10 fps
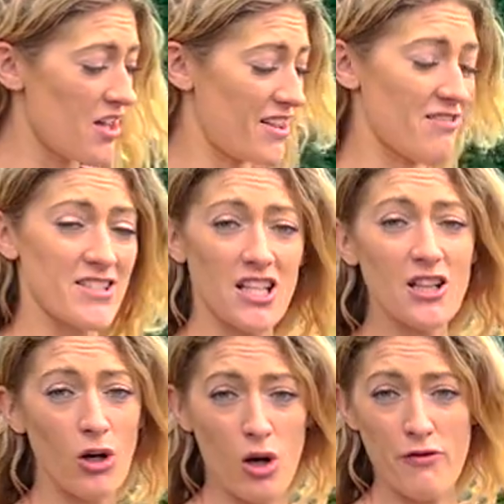there is a
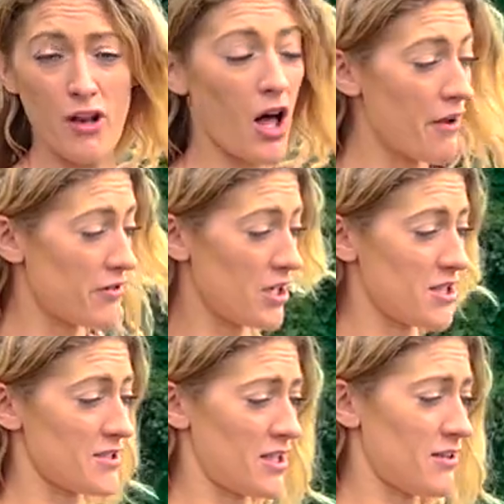lot of
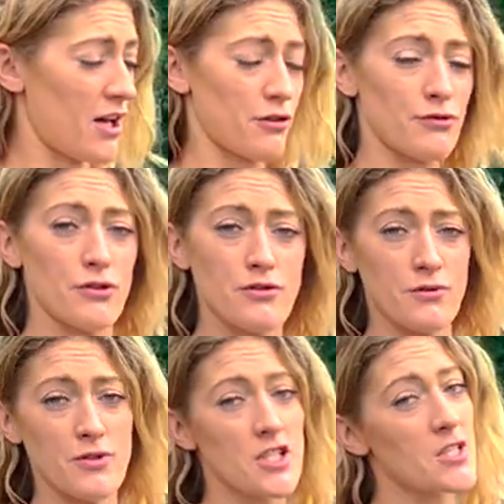liveliness in that
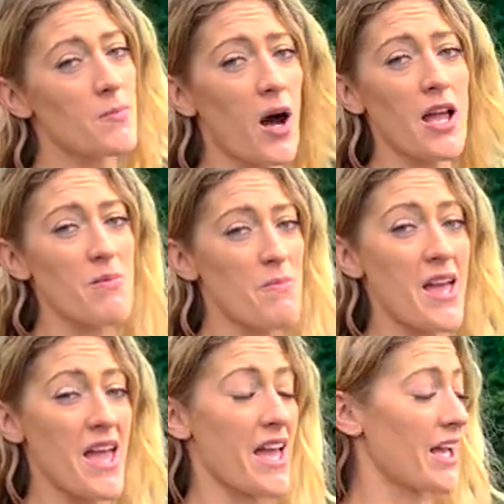throttle despite
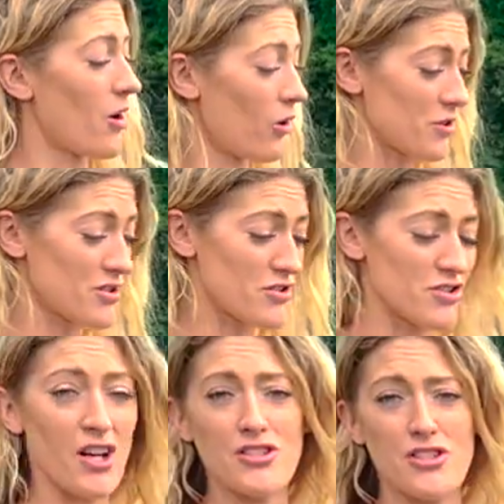being on such a